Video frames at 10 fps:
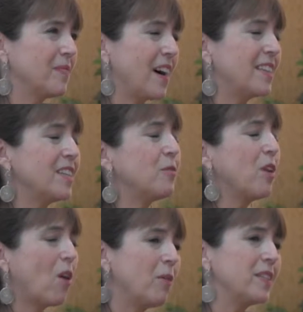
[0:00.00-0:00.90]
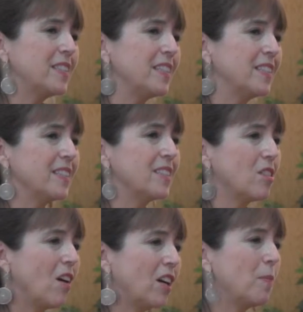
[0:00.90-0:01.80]
I think we always need to
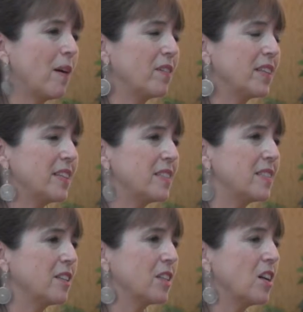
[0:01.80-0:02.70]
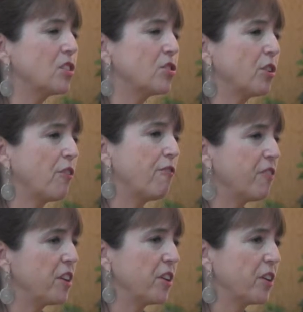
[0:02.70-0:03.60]
talk about is the culture of
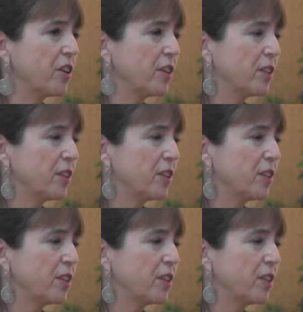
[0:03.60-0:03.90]
fear